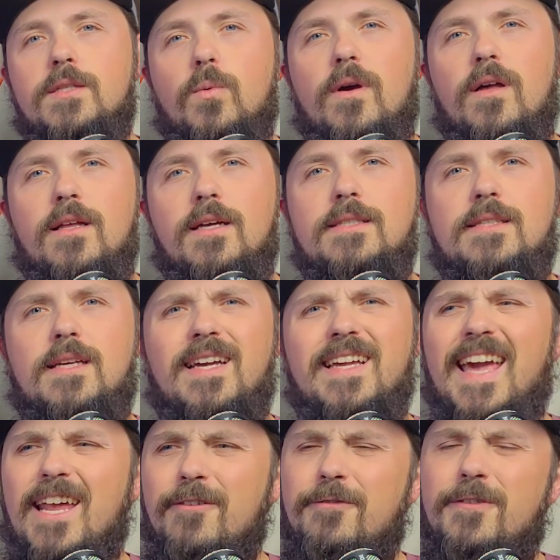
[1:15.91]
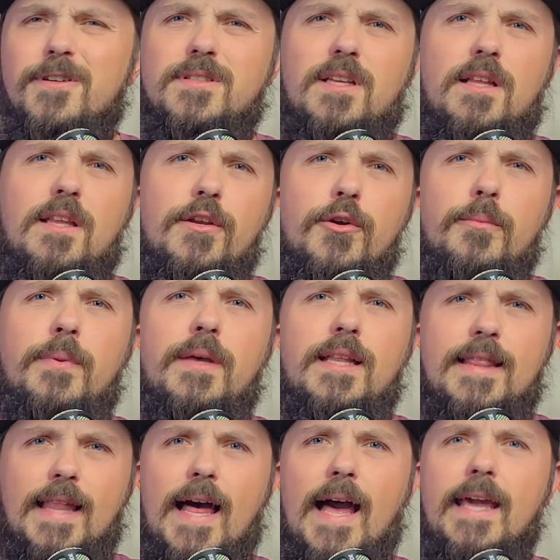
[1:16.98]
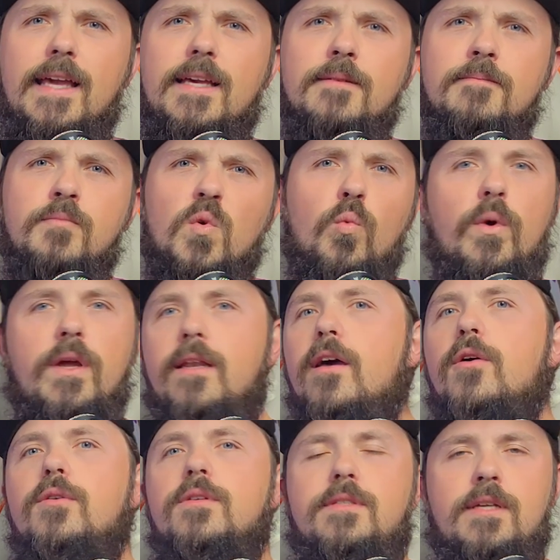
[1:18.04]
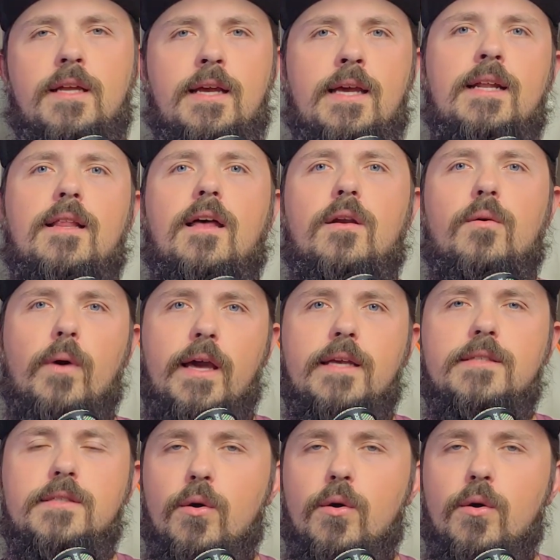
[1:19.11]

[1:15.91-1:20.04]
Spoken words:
well as it kind of feels a little bit like Windows in a lot of ways.